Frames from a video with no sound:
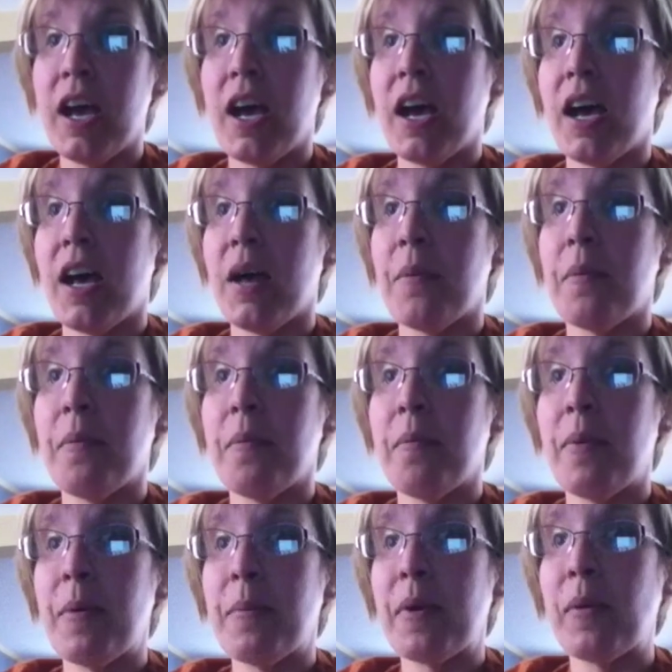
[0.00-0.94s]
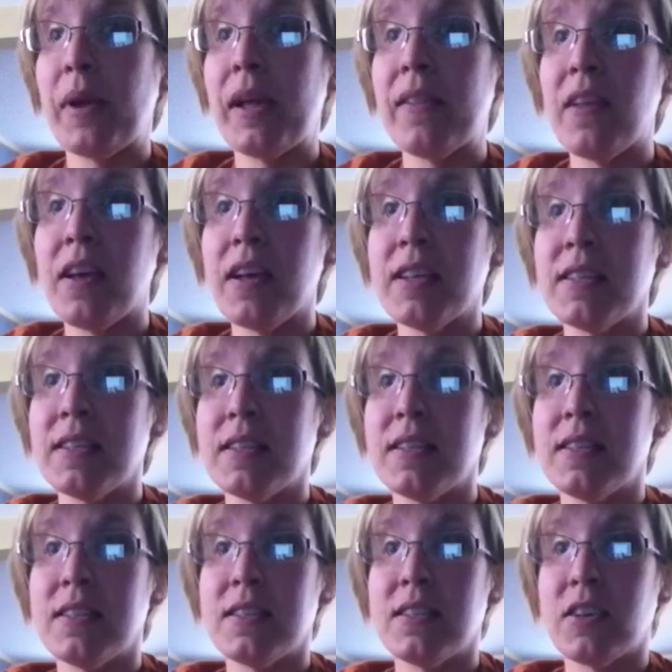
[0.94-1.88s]
Um, but my weight loss
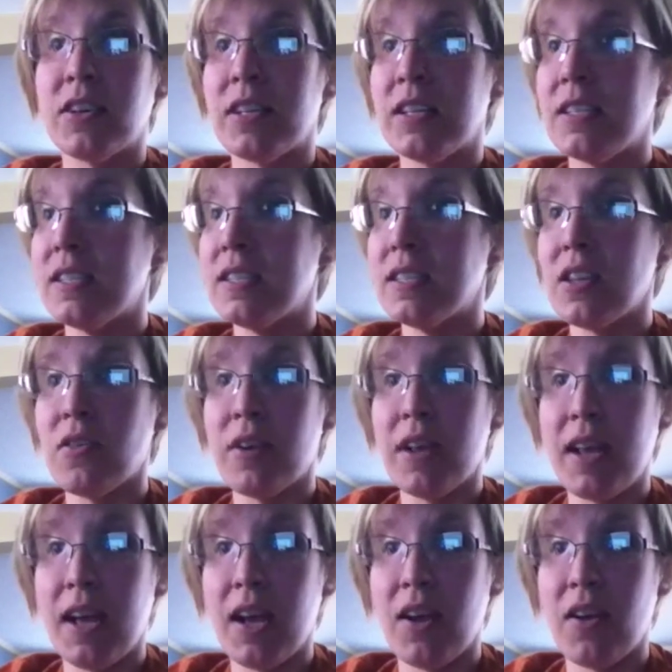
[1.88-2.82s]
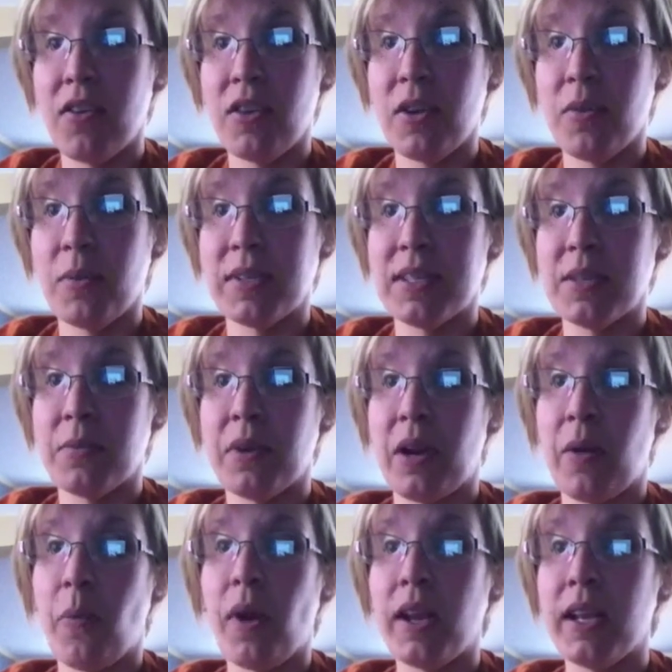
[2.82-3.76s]
started to slow down. It wasn't where
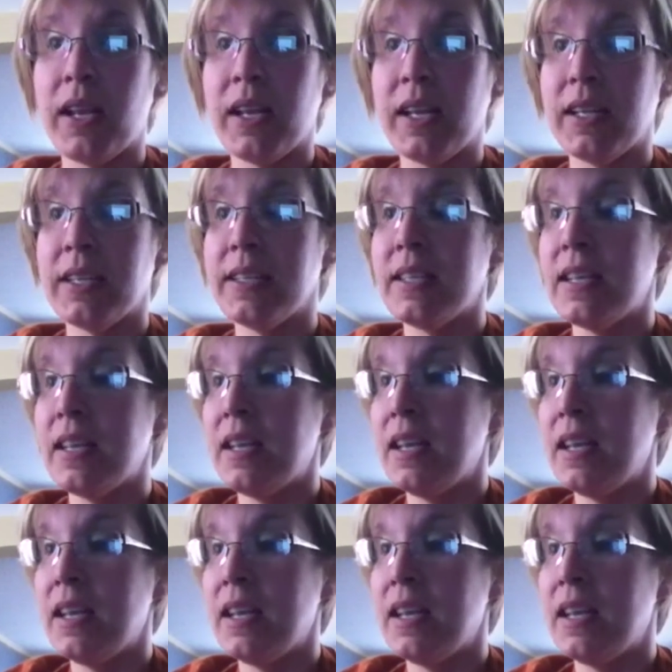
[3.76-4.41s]
I wanted it.